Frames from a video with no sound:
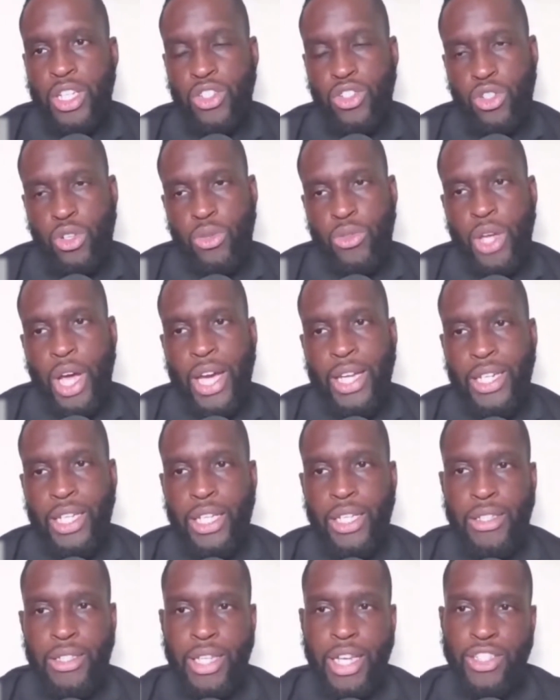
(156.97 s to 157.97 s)
And so the
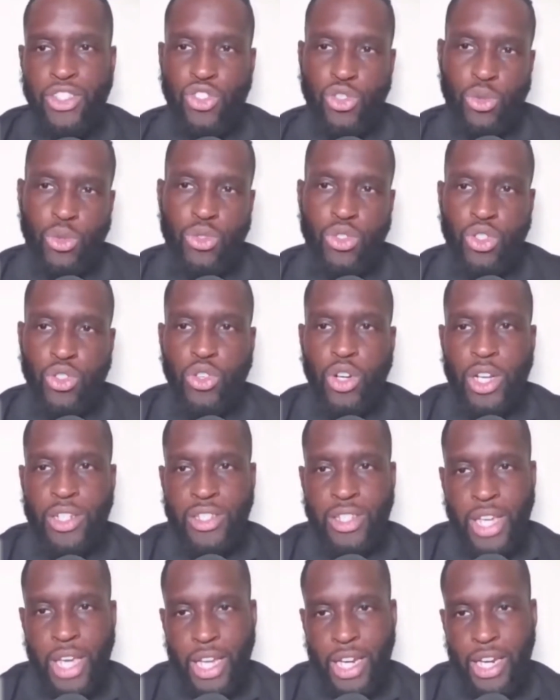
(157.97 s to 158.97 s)
idea is that schools
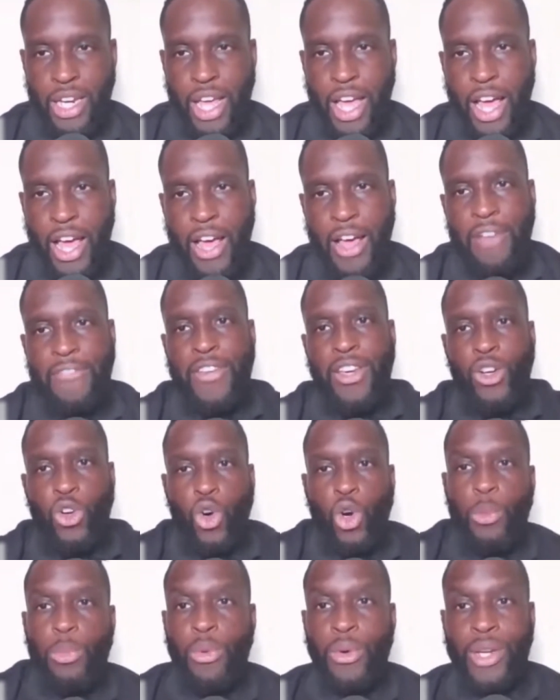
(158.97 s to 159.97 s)
across Canada have
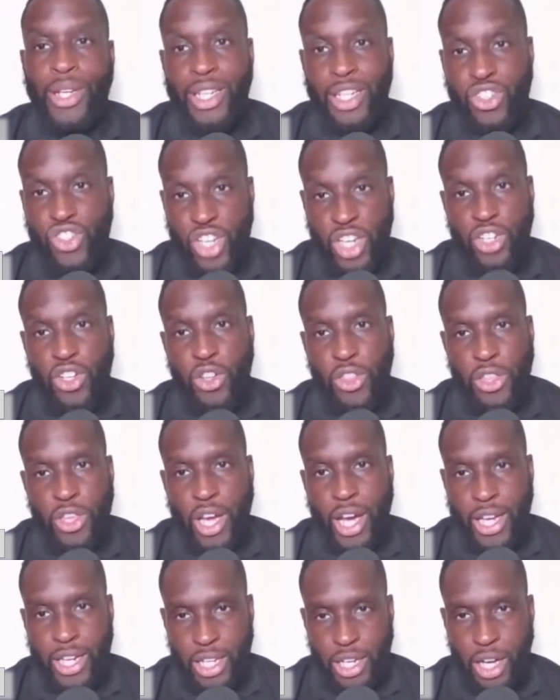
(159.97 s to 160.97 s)
incorporated gender
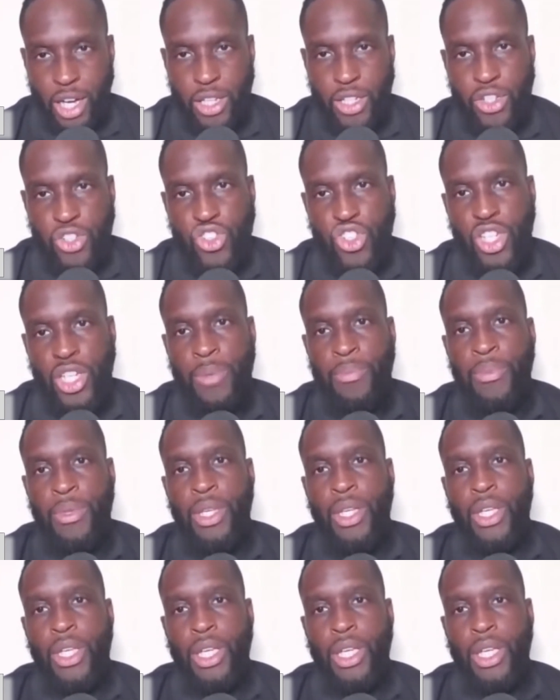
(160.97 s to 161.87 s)
ideology